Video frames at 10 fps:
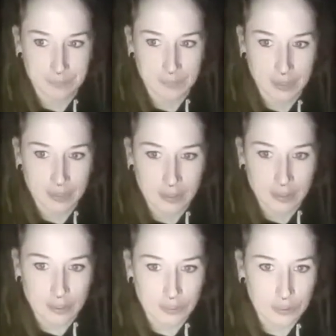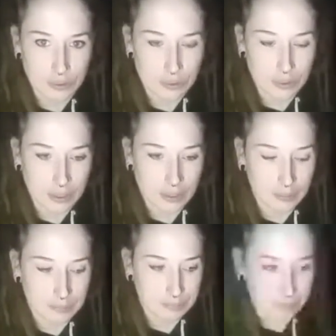to
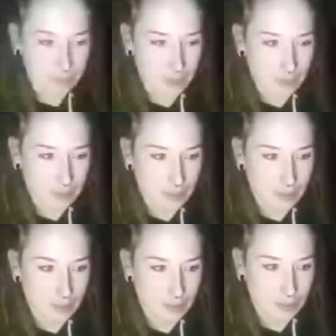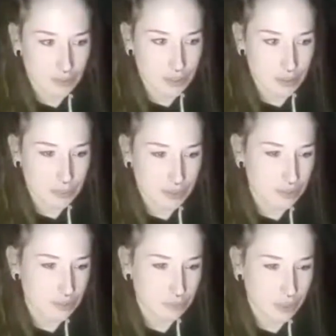start with
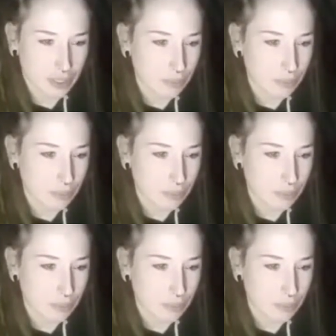working with